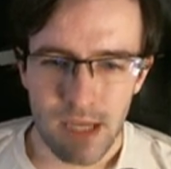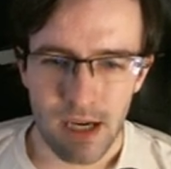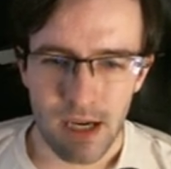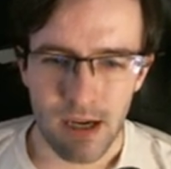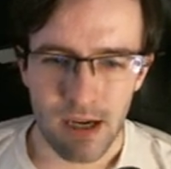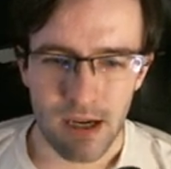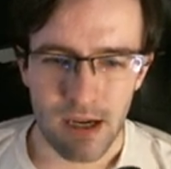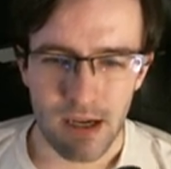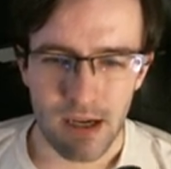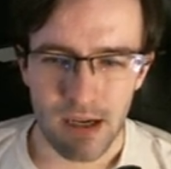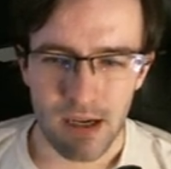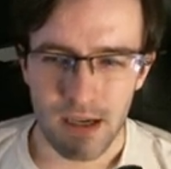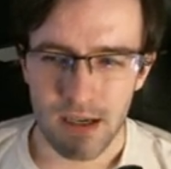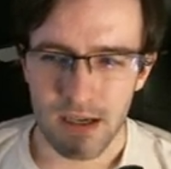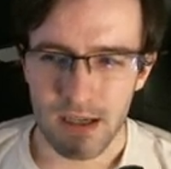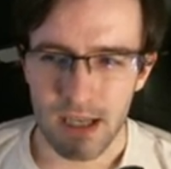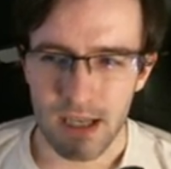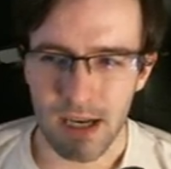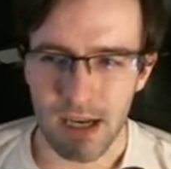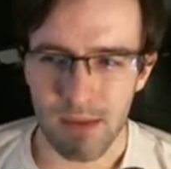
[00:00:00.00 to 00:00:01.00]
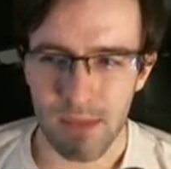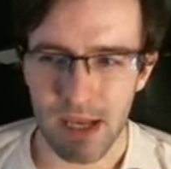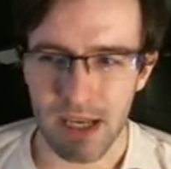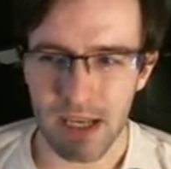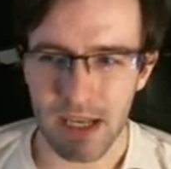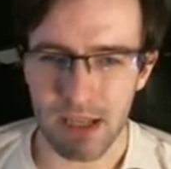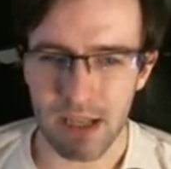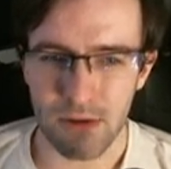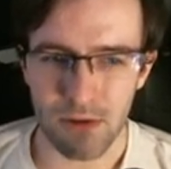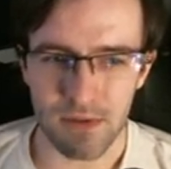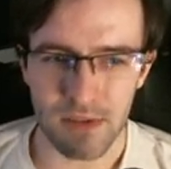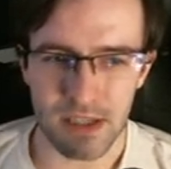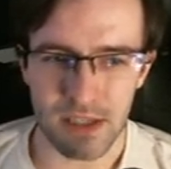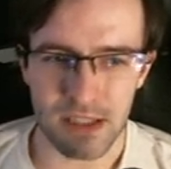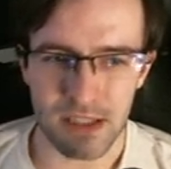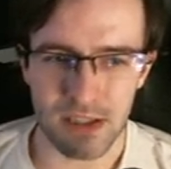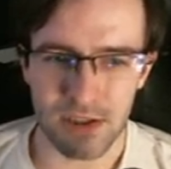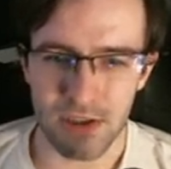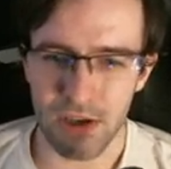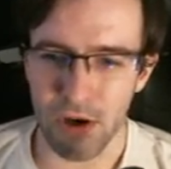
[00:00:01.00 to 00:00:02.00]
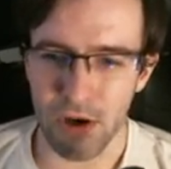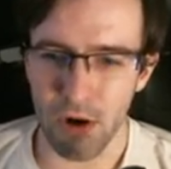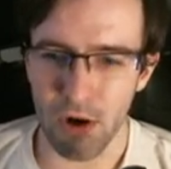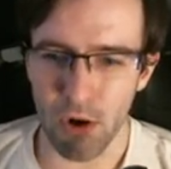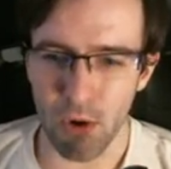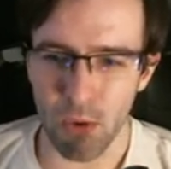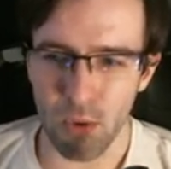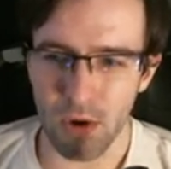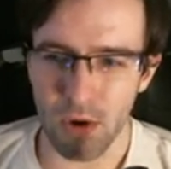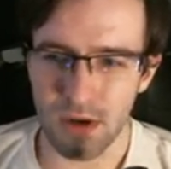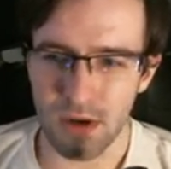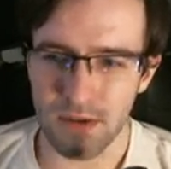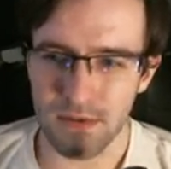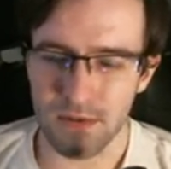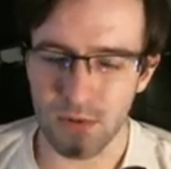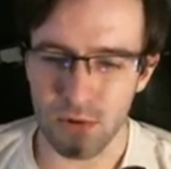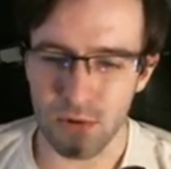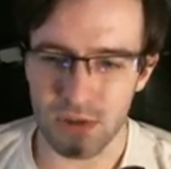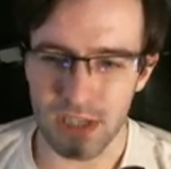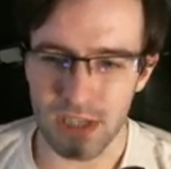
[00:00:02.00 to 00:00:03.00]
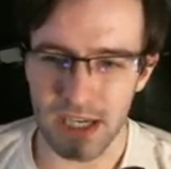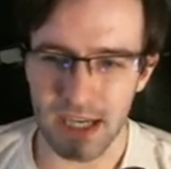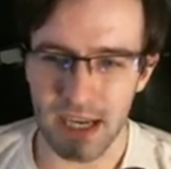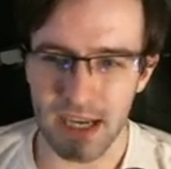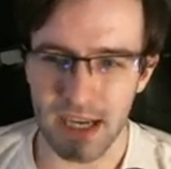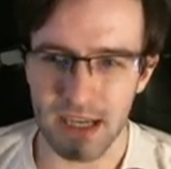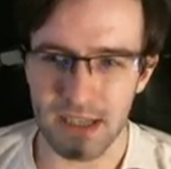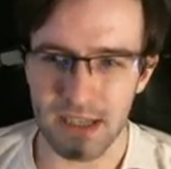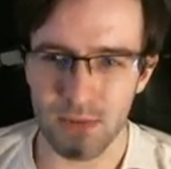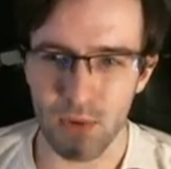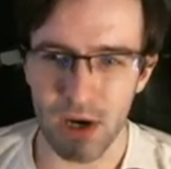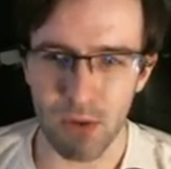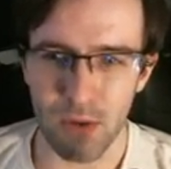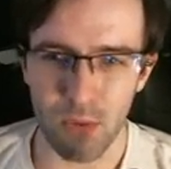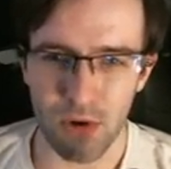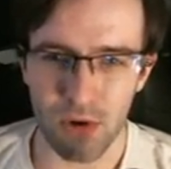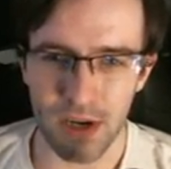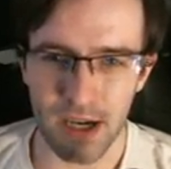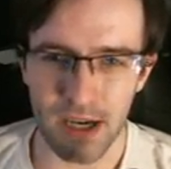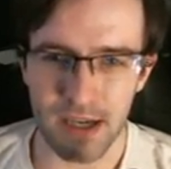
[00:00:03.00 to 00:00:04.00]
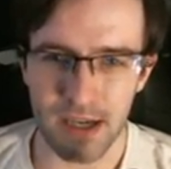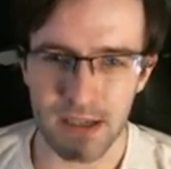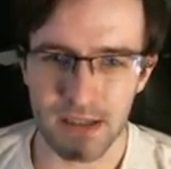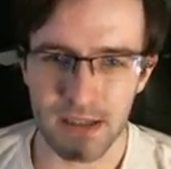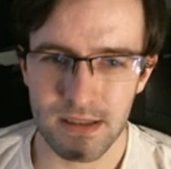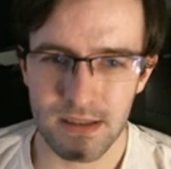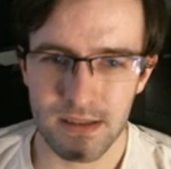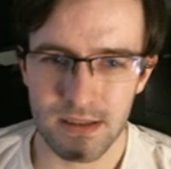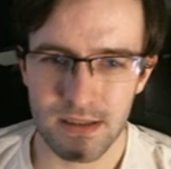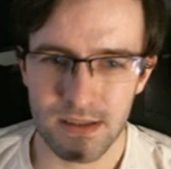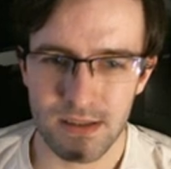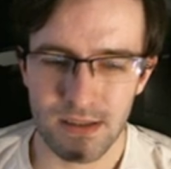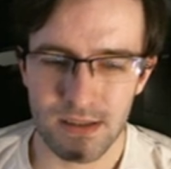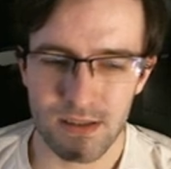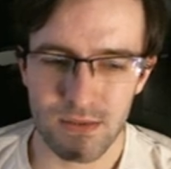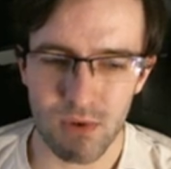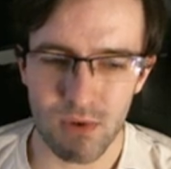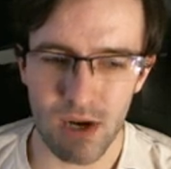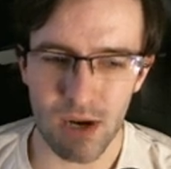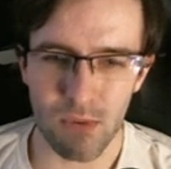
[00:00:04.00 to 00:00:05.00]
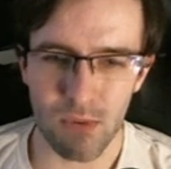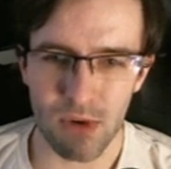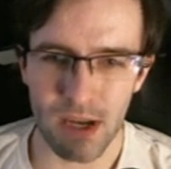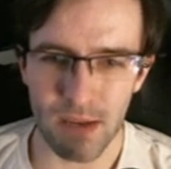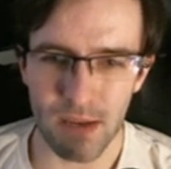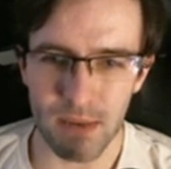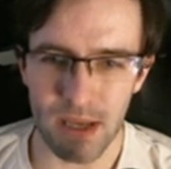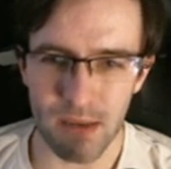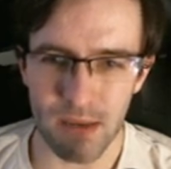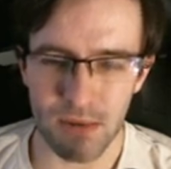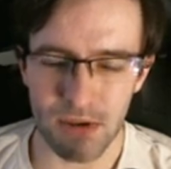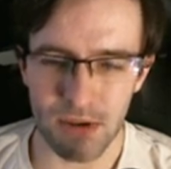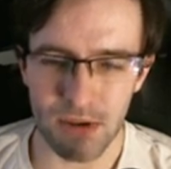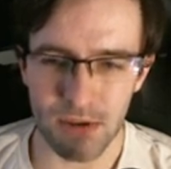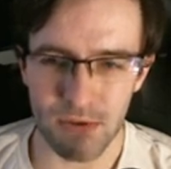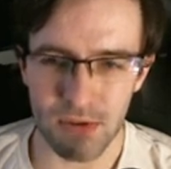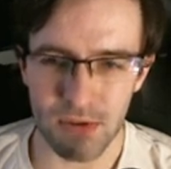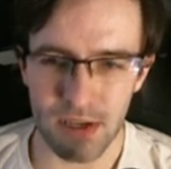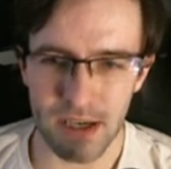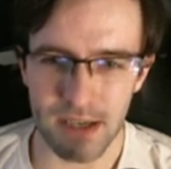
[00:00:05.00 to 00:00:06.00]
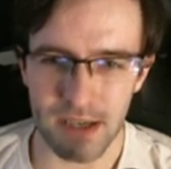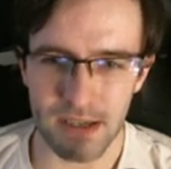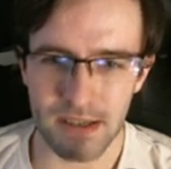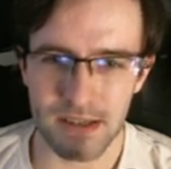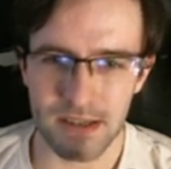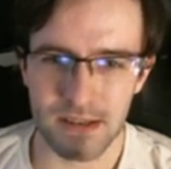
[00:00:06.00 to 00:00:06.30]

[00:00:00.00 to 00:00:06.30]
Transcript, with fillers: can I make either of these? No. Of course I can't. Why would I? Why would I be able to do that?